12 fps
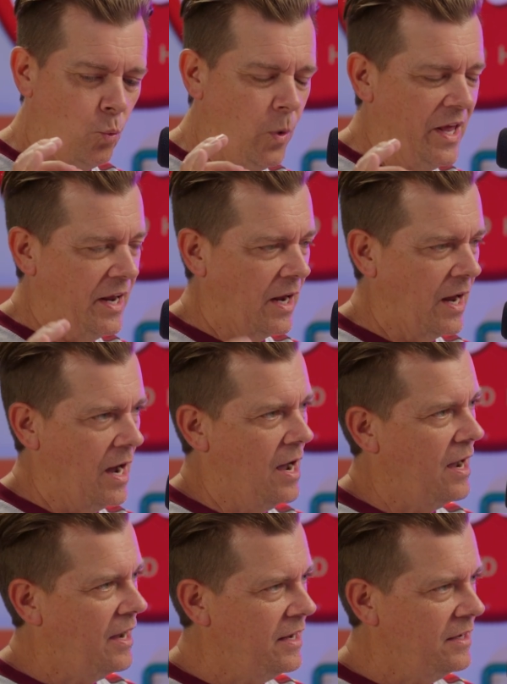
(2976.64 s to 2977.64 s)
when a
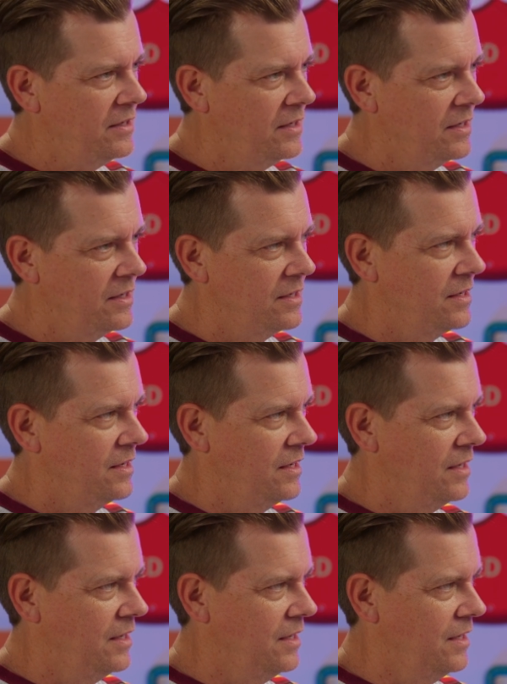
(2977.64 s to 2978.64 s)
guy
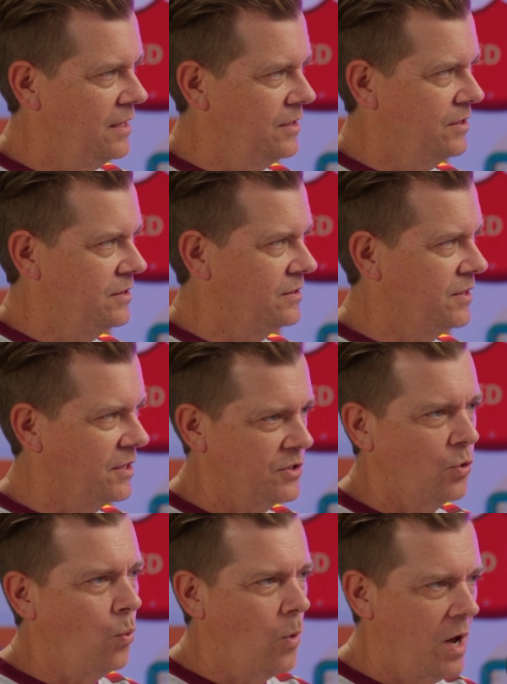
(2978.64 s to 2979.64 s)

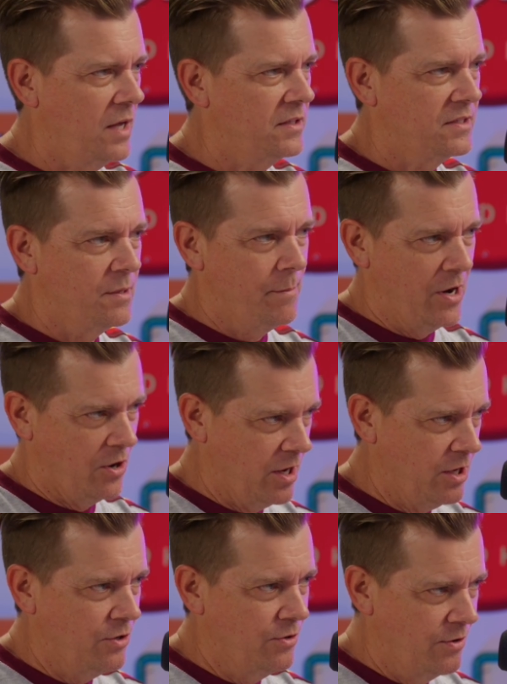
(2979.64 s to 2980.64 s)
doesn't want to
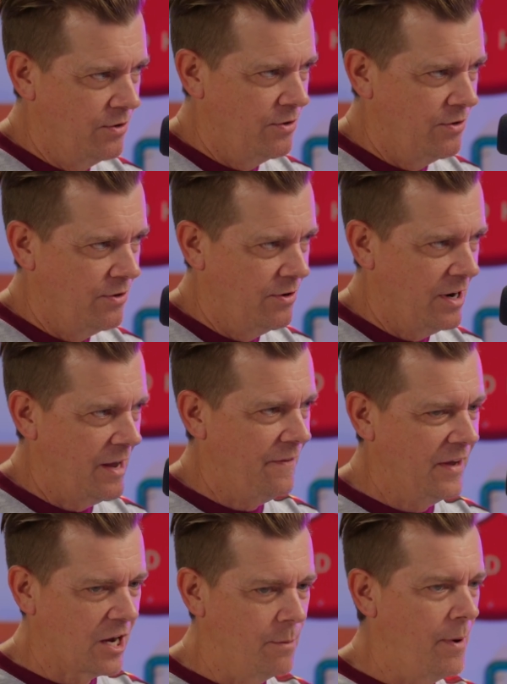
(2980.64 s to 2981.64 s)
marry you
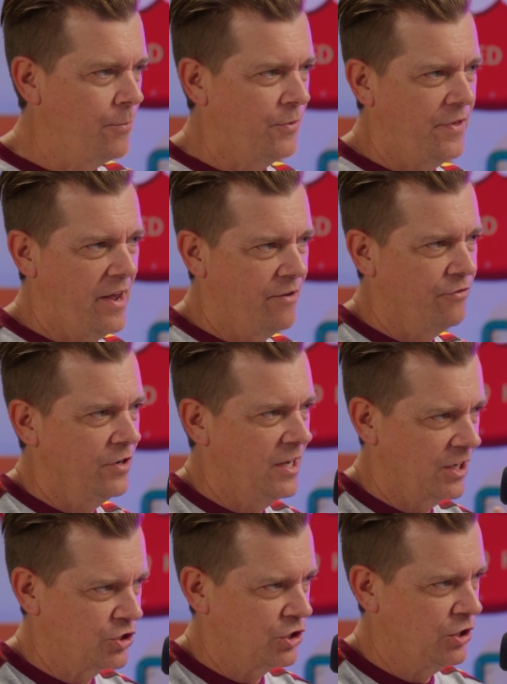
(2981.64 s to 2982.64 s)
and they come up with
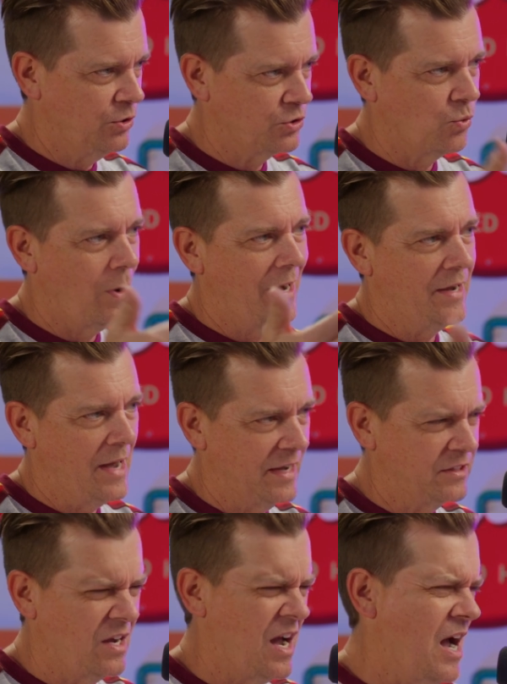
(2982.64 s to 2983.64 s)
every excuse why
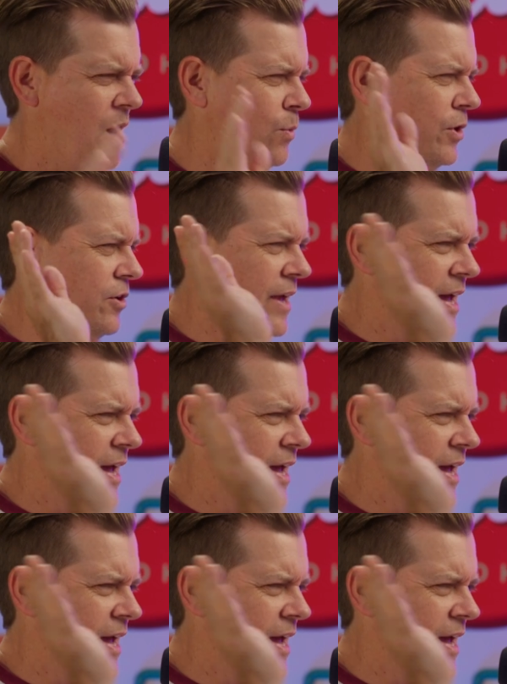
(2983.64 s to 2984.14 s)
not to, we